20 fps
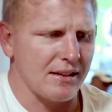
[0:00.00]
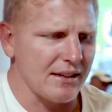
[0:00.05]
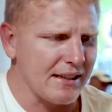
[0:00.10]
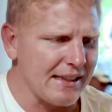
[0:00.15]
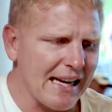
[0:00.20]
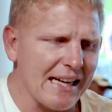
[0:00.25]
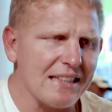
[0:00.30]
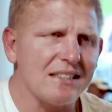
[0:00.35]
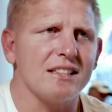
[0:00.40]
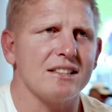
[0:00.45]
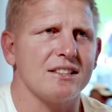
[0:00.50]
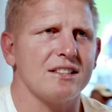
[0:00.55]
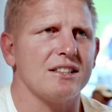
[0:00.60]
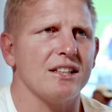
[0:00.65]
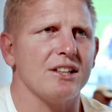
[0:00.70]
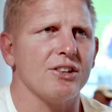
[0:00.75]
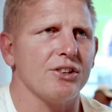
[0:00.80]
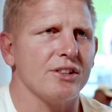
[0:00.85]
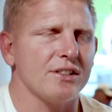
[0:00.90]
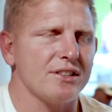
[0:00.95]
yes, it's
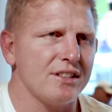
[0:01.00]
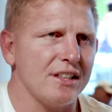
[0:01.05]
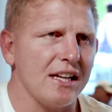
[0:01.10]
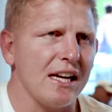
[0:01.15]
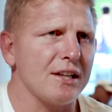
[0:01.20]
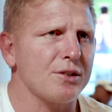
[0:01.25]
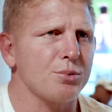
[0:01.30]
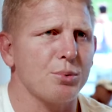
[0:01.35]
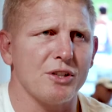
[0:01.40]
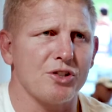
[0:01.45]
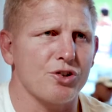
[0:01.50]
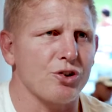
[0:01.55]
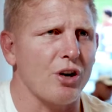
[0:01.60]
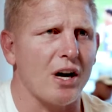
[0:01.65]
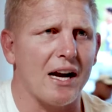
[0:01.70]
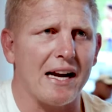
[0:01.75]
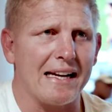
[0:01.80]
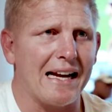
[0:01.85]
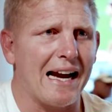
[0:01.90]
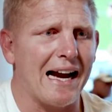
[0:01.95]
serious. Yes, we
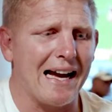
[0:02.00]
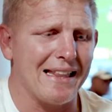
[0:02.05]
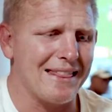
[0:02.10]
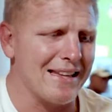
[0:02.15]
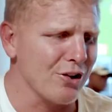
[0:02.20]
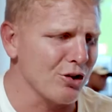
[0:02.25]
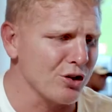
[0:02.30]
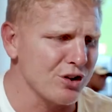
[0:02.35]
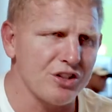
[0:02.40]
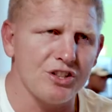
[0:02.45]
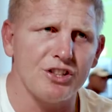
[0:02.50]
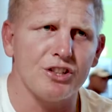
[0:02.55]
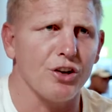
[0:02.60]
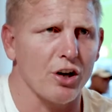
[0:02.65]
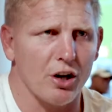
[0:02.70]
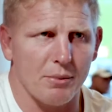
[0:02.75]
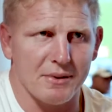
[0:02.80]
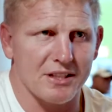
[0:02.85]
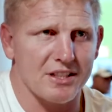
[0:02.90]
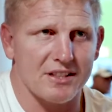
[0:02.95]
train hard. There is
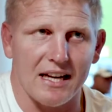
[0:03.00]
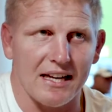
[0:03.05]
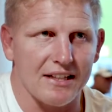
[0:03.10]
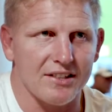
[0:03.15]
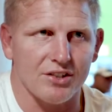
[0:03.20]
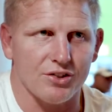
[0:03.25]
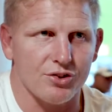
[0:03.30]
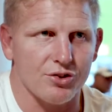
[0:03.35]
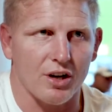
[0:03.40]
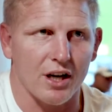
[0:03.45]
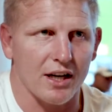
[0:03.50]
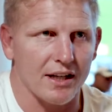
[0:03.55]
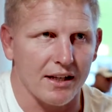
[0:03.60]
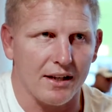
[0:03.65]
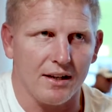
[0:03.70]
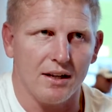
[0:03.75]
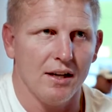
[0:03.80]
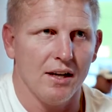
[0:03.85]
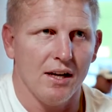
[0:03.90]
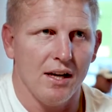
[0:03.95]
0 mistakes of
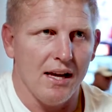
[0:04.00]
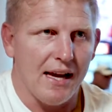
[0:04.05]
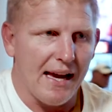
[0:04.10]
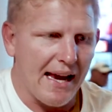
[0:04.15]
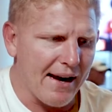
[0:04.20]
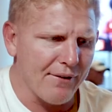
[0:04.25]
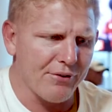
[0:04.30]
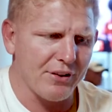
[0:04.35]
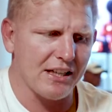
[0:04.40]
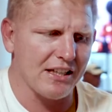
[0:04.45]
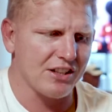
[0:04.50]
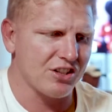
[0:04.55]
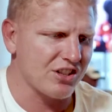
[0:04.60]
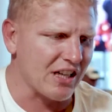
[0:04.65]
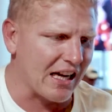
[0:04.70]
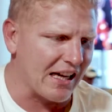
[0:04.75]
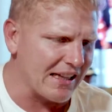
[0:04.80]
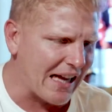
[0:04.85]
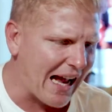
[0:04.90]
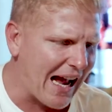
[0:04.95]
training. Everything is
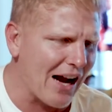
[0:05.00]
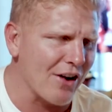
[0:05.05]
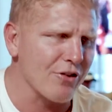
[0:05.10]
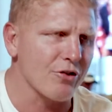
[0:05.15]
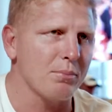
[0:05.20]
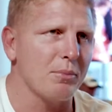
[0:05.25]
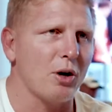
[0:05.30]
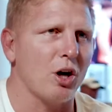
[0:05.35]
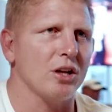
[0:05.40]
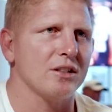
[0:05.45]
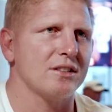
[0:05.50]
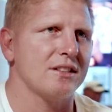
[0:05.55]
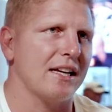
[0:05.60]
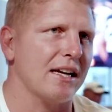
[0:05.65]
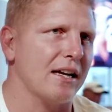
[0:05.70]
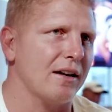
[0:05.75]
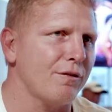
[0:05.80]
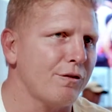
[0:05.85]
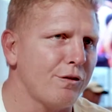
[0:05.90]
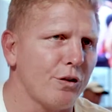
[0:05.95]
done 100 miles an
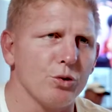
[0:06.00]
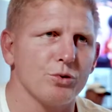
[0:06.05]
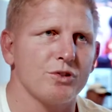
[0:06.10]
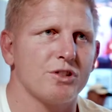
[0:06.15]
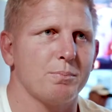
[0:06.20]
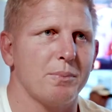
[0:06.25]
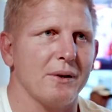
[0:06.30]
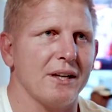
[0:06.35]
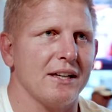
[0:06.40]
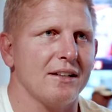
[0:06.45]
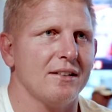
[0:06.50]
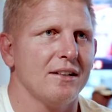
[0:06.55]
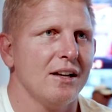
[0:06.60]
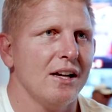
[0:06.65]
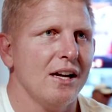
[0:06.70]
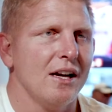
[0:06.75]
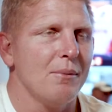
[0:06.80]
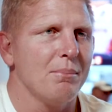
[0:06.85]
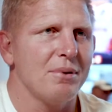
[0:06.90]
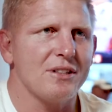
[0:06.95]
hour, full speed,
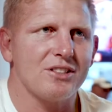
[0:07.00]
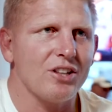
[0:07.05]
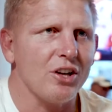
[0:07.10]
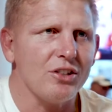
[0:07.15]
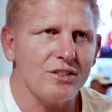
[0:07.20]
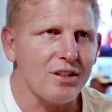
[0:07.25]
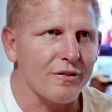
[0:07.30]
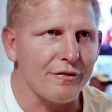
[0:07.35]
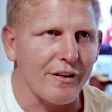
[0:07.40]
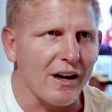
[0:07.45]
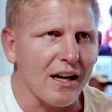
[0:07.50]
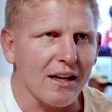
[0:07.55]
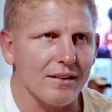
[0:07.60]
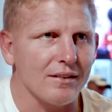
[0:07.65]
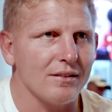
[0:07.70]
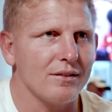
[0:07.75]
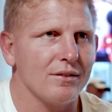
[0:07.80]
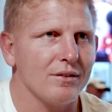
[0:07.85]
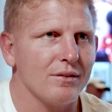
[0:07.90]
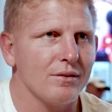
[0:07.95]
but so's the fun.
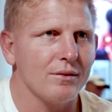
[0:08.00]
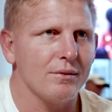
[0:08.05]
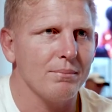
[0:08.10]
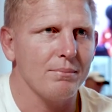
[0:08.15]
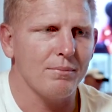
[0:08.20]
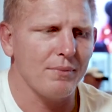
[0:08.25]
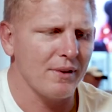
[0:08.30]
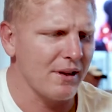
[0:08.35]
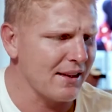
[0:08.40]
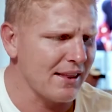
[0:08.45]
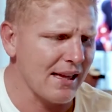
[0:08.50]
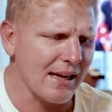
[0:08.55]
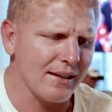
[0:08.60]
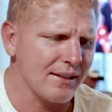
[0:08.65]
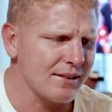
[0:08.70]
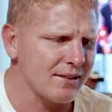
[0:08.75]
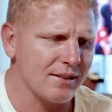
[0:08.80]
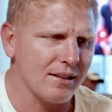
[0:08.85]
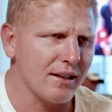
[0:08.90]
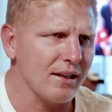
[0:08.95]

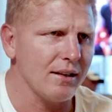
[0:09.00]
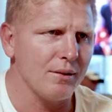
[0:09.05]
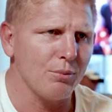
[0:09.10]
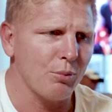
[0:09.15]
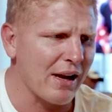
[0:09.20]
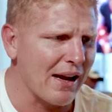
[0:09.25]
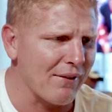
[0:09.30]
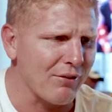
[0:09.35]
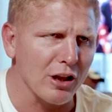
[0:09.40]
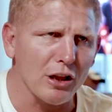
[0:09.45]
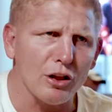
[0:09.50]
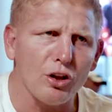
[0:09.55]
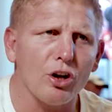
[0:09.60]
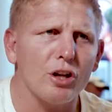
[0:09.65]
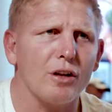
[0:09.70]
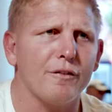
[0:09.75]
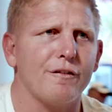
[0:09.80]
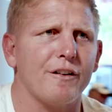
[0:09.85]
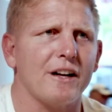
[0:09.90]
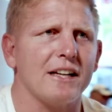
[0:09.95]
We have a
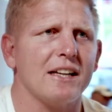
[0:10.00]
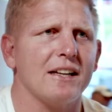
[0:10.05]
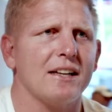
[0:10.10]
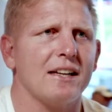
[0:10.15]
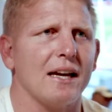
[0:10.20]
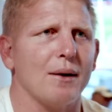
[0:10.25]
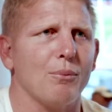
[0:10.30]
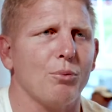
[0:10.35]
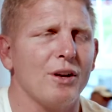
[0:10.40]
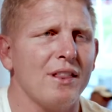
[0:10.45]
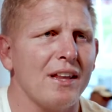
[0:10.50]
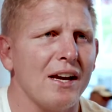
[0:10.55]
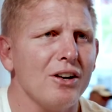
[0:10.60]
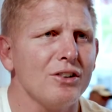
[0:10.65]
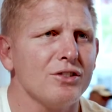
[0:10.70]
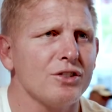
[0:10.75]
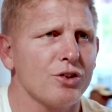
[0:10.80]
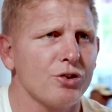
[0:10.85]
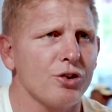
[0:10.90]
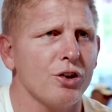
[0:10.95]
lot of fun in camp. We're there
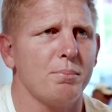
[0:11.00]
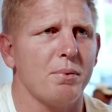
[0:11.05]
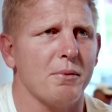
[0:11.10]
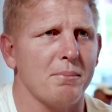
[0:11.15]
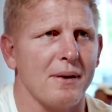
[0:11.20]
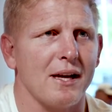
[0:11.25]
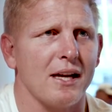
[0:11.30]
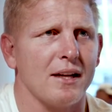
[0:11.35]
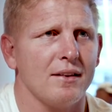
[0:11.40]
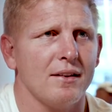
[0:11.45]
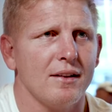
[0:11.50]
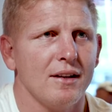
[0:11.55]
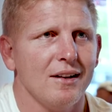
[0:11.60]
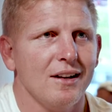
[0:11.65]
as a group of men